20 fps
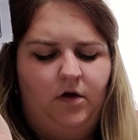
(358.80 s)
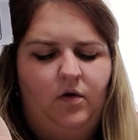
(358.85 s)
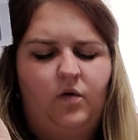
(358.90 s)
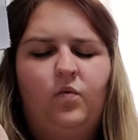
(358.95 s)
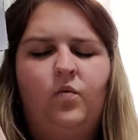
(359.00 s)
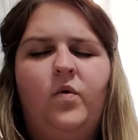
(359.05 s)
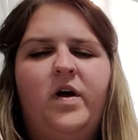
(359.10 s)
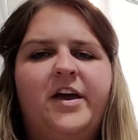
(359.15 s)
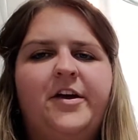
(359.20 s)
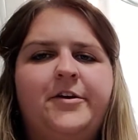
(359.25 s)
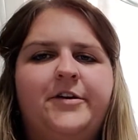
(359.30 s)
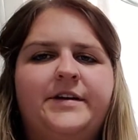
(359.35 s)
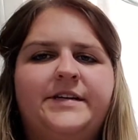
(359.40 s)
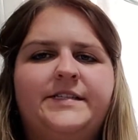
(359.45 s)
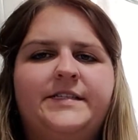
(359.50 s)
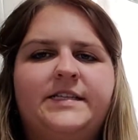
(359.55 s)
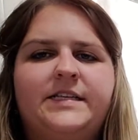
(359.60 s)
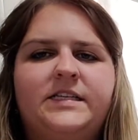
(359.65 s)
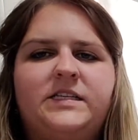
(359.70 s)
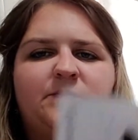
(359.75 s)
Where
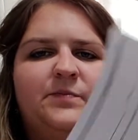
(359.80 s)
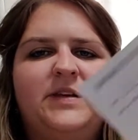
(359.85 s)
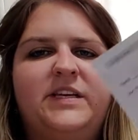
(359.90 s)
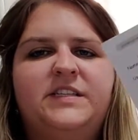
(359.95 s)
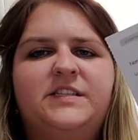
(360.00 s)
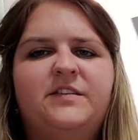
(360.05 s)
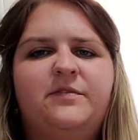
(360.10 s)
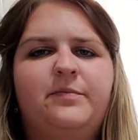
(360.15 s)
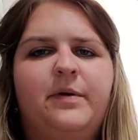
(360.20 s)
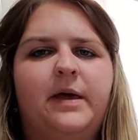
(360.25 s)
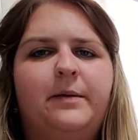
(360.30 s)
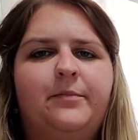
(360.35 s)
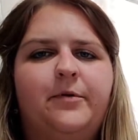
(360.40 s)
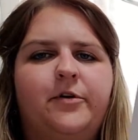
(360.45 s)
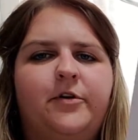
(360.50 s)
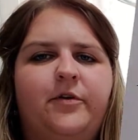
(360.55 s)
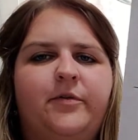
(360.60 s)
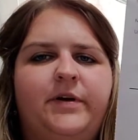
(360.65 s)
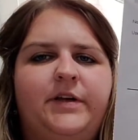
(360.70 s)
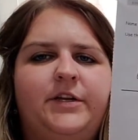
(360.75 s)
is this piece of paper
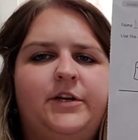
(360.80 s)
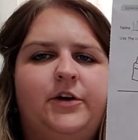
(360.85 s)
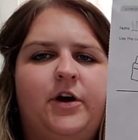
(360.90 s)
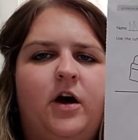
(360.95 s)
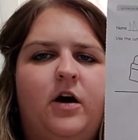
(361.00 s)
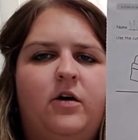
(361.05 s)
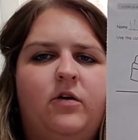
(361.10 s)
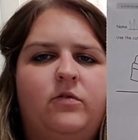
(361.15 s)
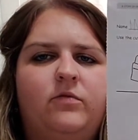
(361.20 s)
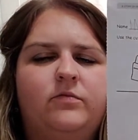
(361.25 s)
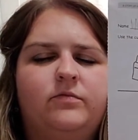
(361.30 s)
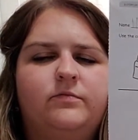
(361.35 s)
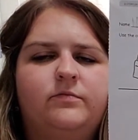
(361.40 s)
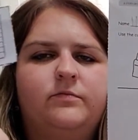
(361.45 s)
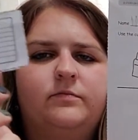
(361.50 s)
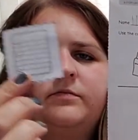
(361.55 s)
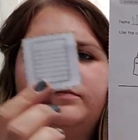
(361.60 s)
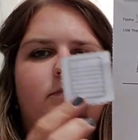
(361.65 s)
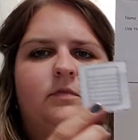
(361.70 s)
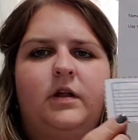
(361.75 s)
going to go?
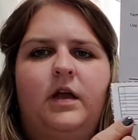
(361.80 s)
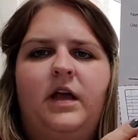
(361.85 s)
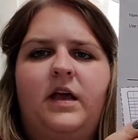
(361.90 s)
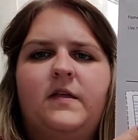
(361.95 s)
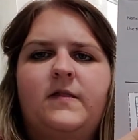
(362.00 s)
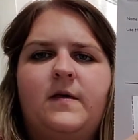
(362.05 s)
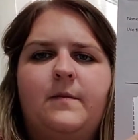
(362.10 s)
In the